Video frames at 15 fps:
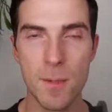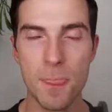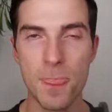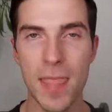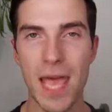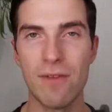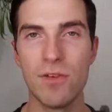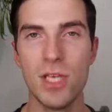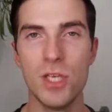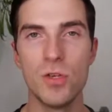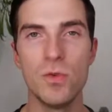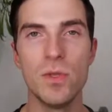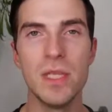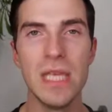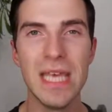They have a
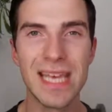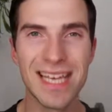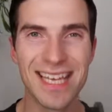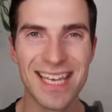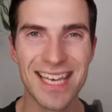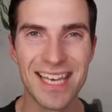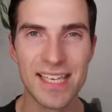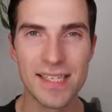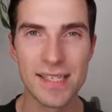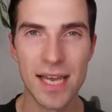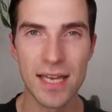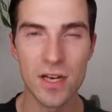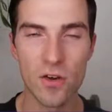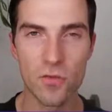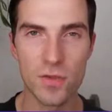unique
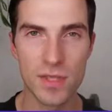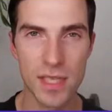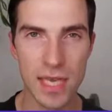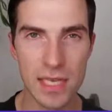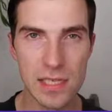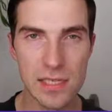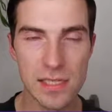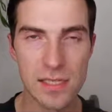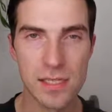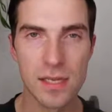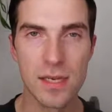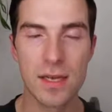set of tastes.